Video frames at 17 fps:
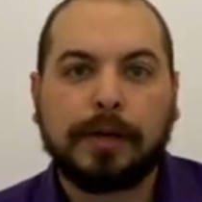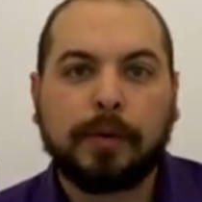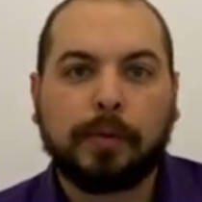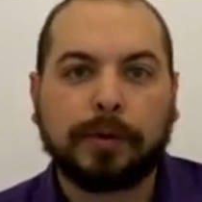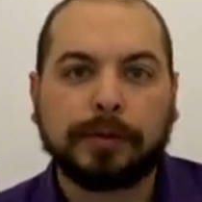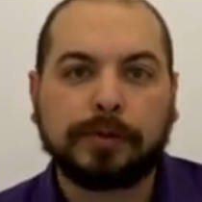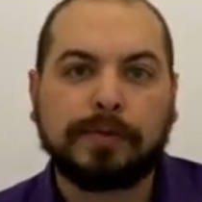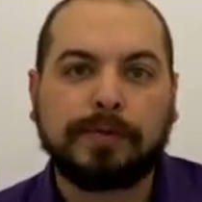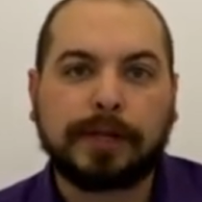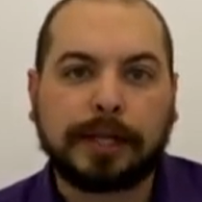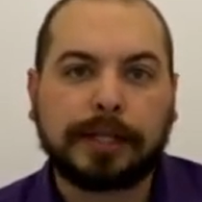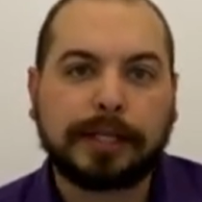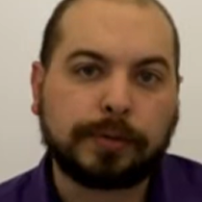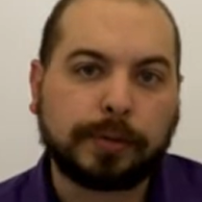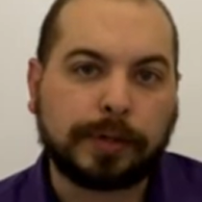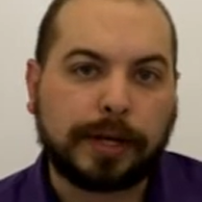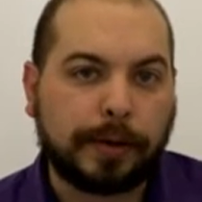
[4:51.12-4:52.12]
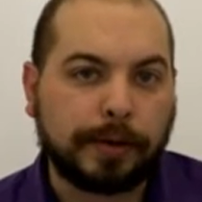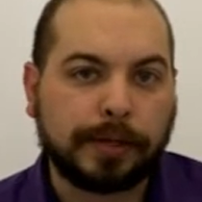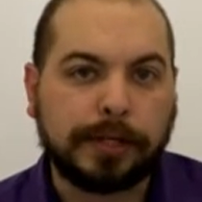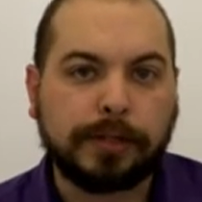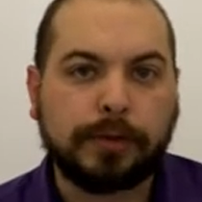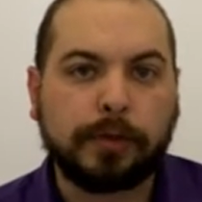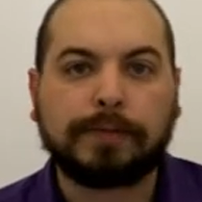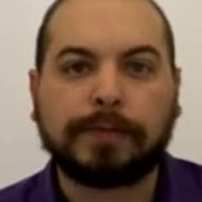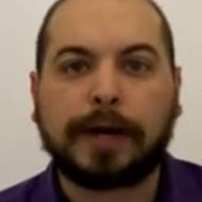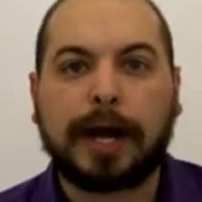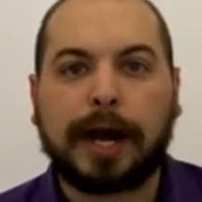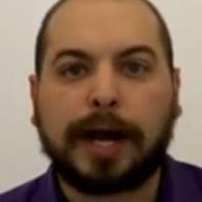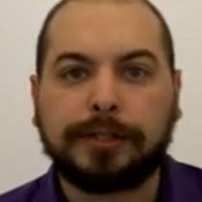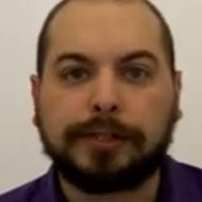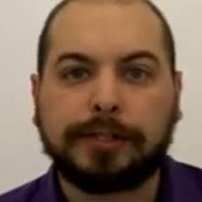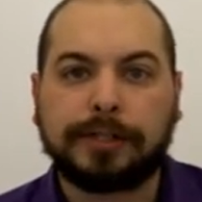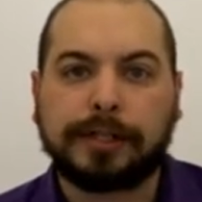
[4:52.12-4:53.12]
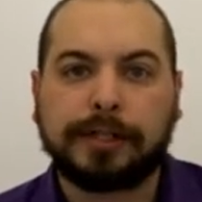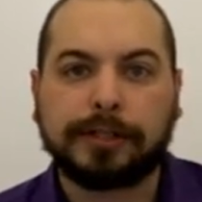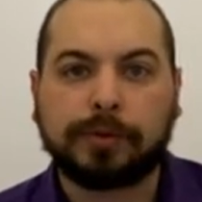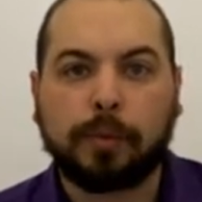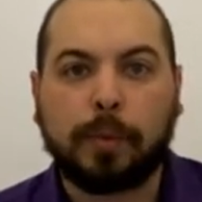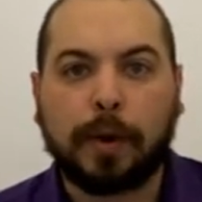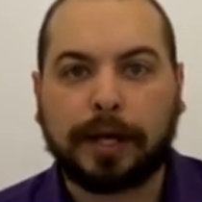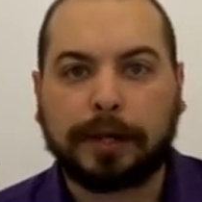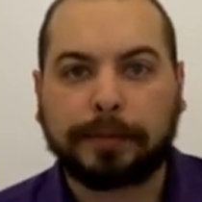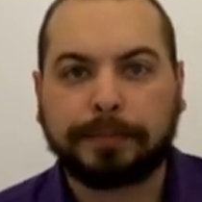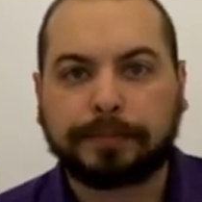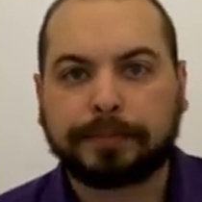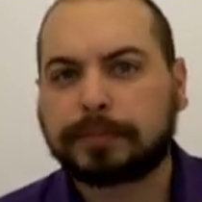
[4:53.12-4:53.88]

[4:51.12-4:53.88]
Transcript: Once we've done this, we're now going to do it for hydrogen as well.